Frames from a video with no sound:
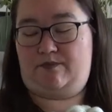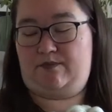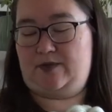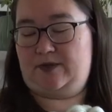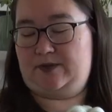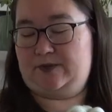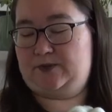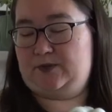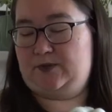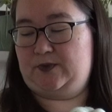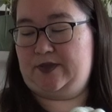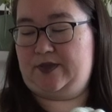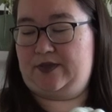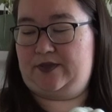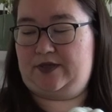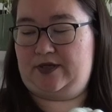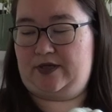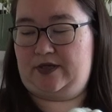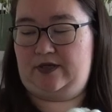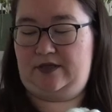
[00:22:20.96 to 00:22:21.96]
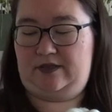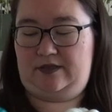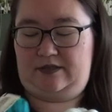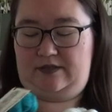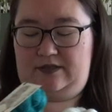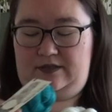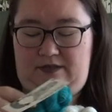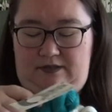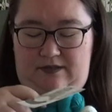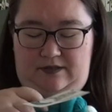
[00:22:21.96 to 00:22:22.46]
but with
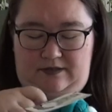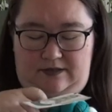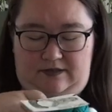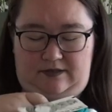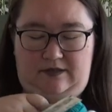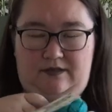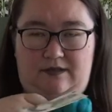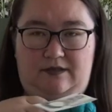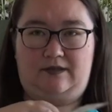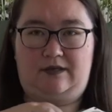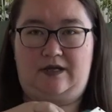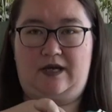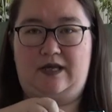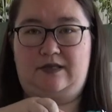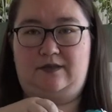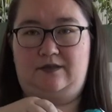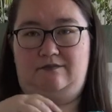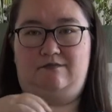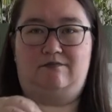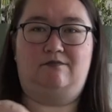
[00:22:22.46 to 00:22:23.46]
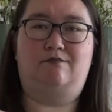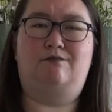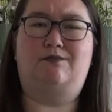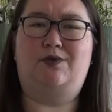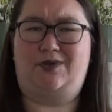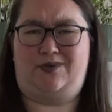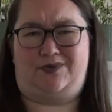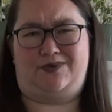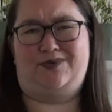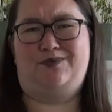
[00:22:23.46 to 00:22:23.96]
and
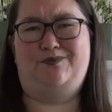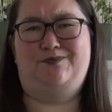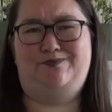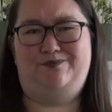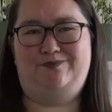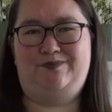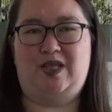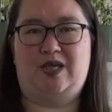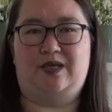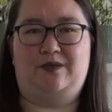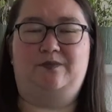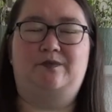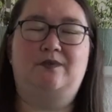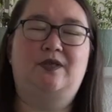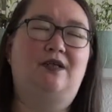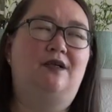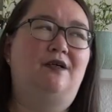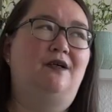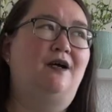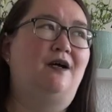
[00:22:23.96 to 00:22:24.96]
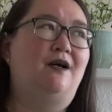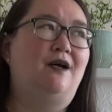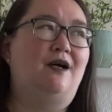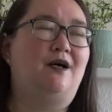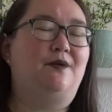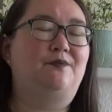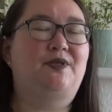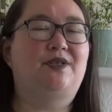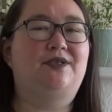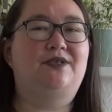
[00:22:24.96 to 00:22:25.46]
but no
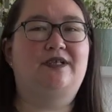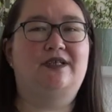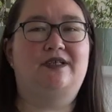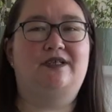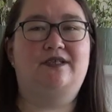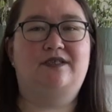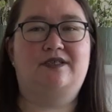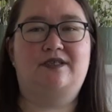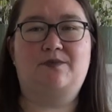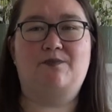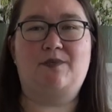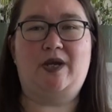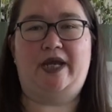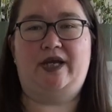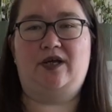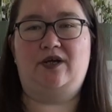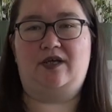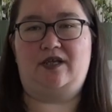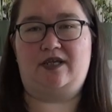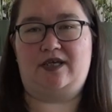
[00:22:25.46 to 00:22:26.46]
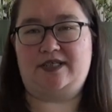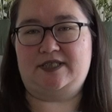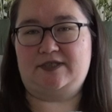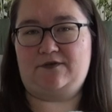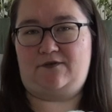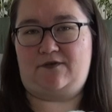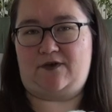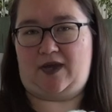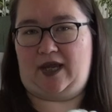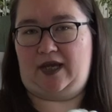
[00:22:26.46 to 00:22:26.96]
I'm doing it the main colour as a
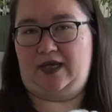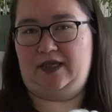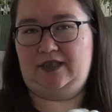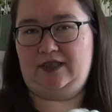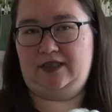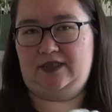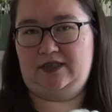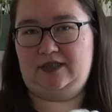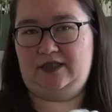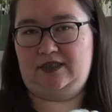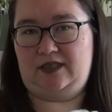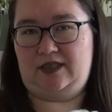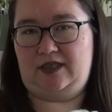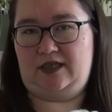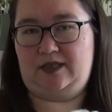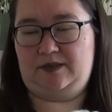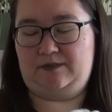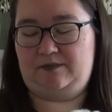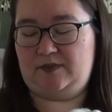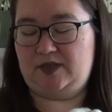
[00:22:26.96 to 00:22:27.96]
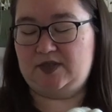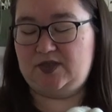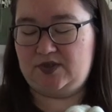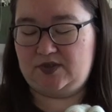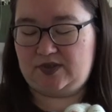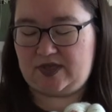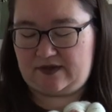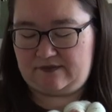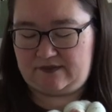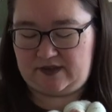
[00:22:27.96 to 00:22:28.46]
fade um, I
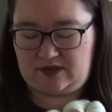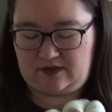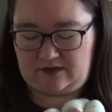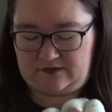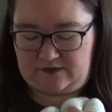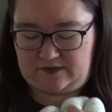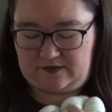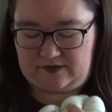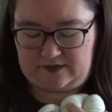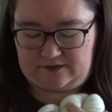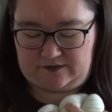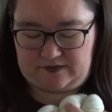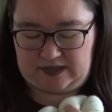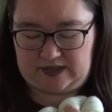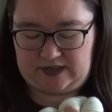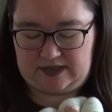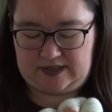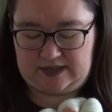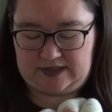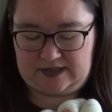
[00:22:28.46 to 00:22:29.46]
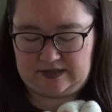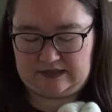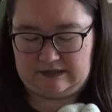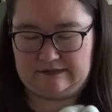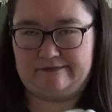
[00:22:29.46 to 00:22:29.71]
should have enough of this